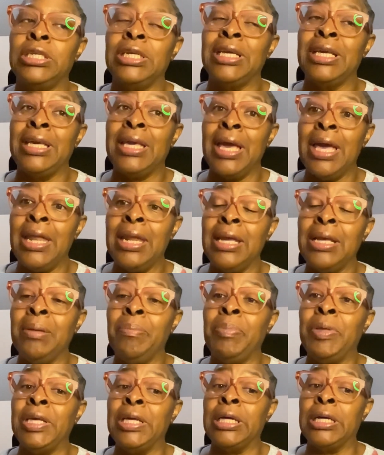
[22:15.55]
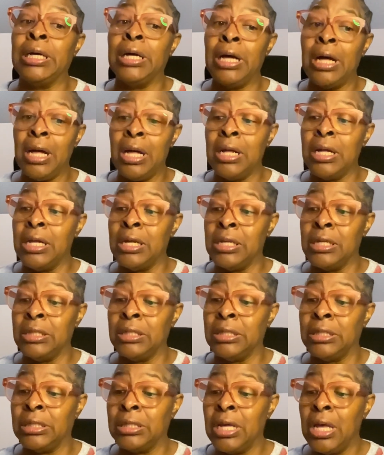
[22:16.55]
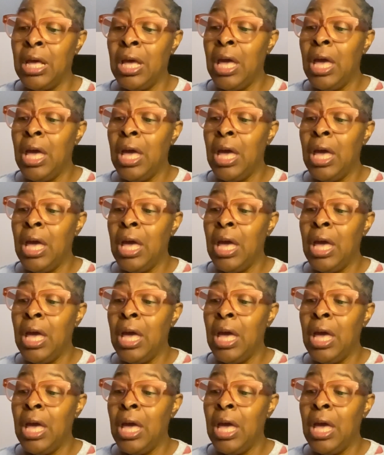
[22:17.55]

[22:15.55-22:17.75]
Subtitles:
to getting because